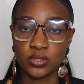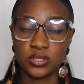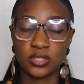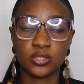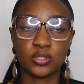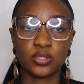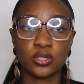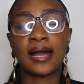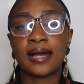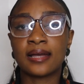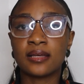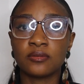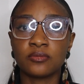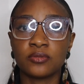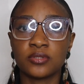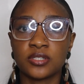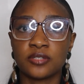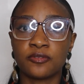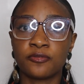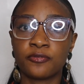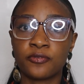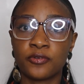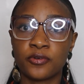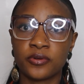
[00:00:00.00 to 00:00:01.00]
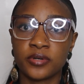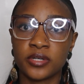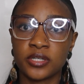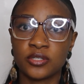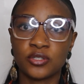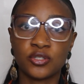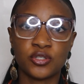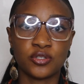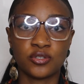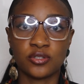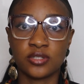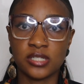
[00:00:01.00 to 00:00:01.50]
So I was a foreign
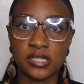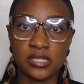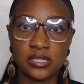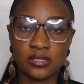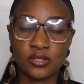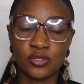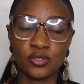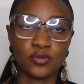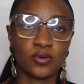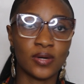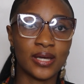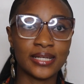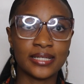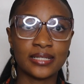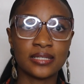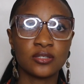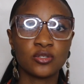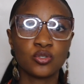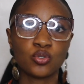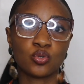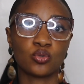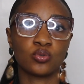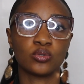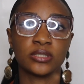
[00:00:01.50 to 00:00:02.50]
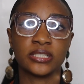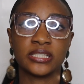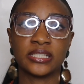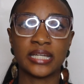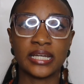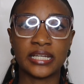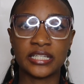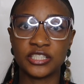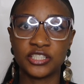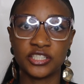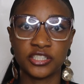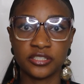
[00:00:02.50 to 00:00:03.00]
student, so I didn't school in
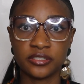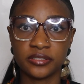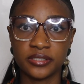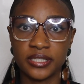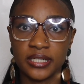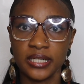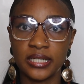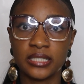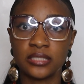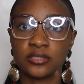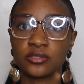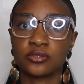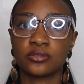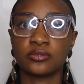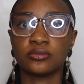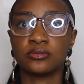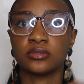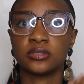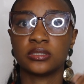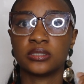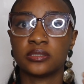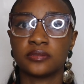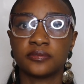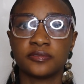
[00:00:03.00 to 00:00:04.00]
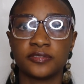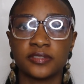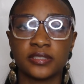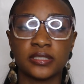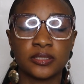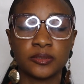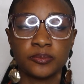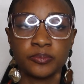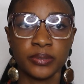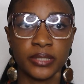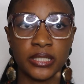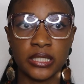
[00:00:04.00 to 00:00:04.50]
Nigeria, I schooled in the
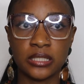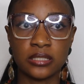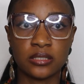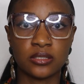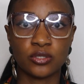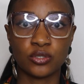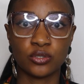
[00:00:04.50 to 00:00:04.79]
Philippines.